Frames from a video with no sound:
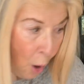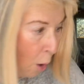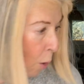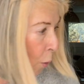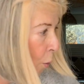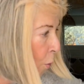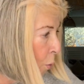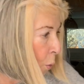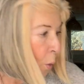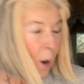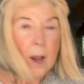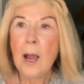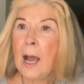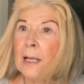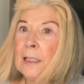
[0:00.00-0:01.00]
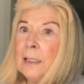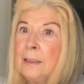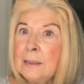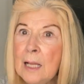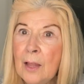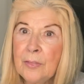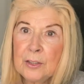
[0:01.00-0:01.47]
Oh, and
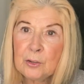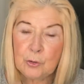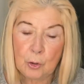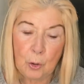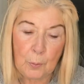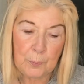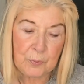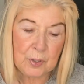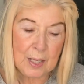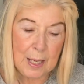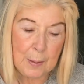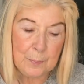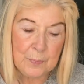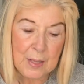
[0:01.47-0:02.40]
another top tip.